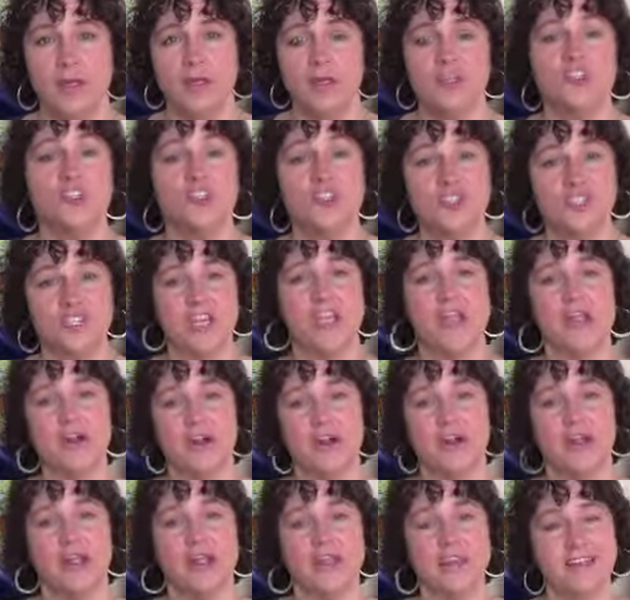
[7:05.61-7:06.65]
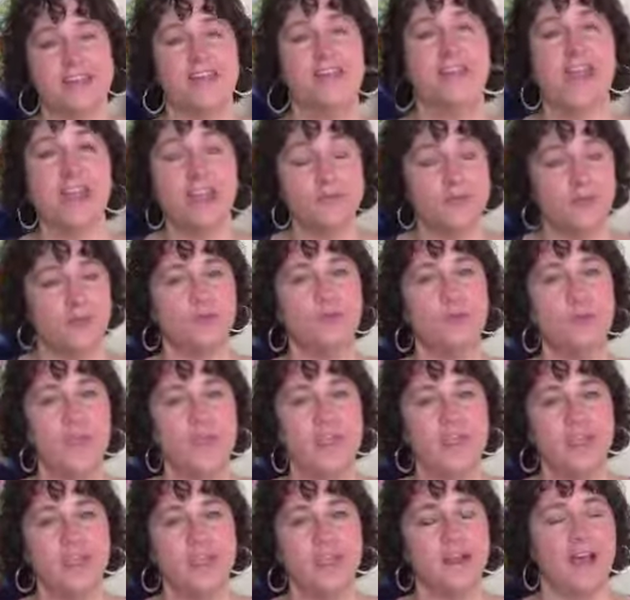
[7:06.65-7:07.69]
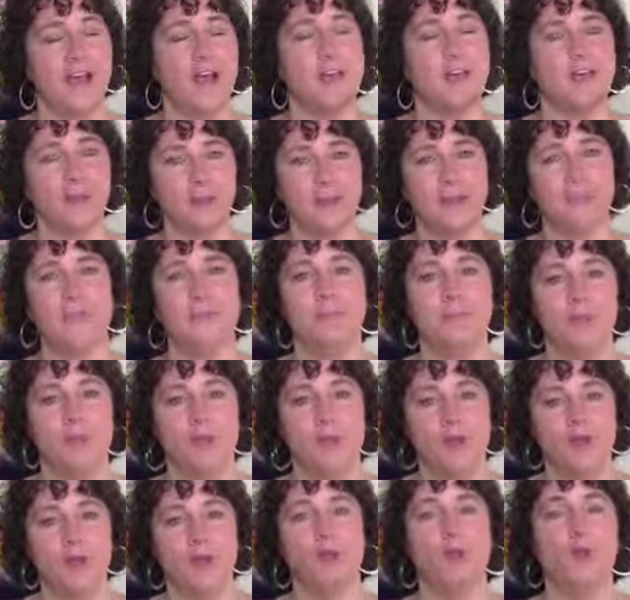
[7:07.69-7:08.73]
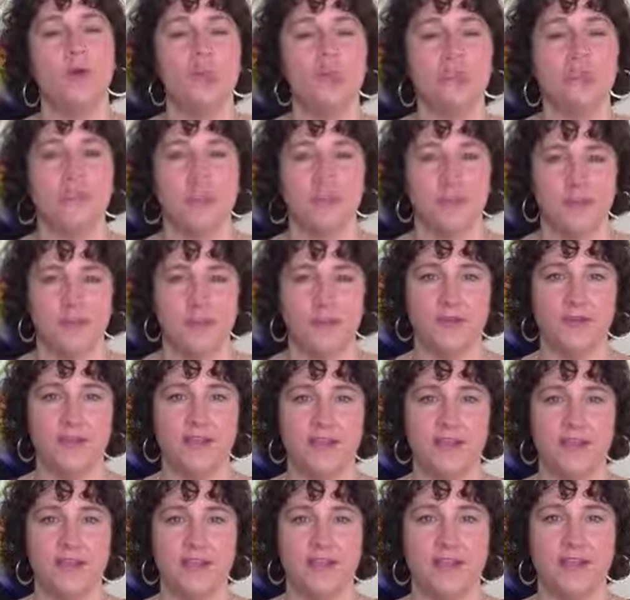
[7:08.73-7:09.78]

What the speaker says: to share and connect with me and other people within the community.